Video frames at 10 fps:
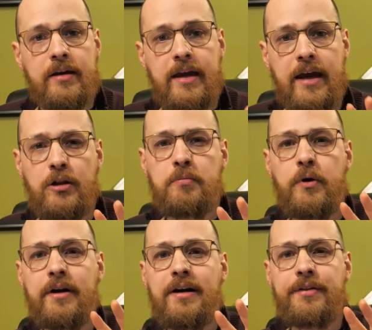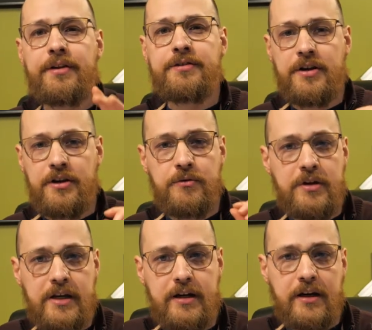Caleb pointed out that there's a
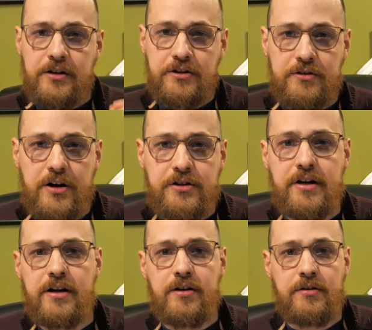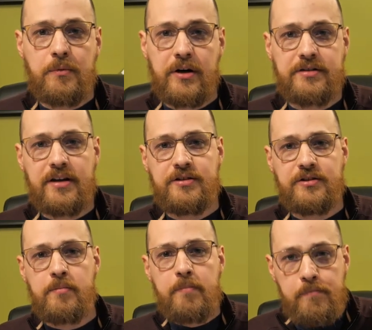unique construction here where it says
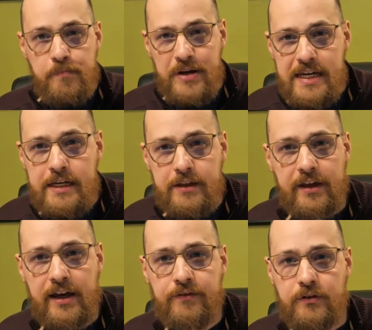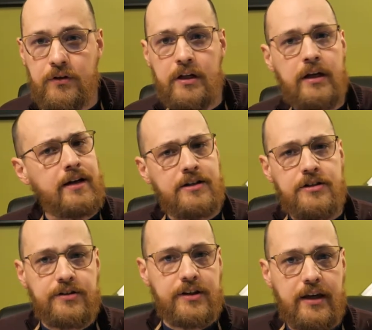to be thankful. Not
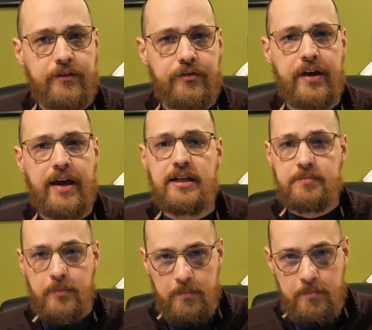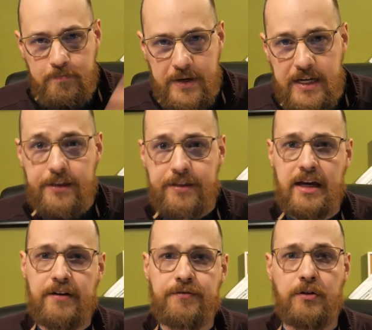just give thanks, but be
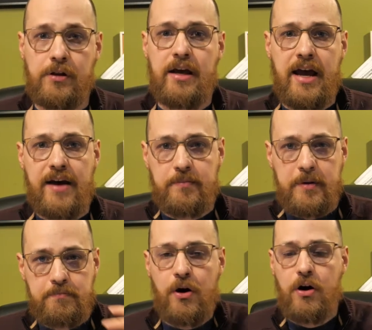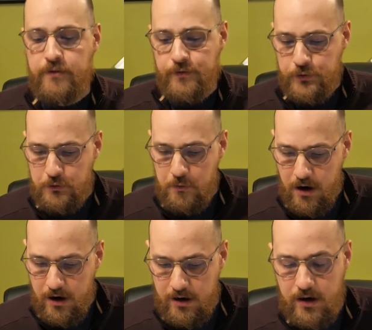thankful. Have it be part of who you
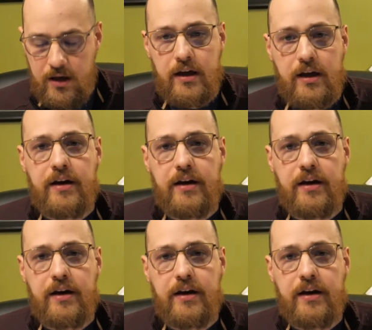are.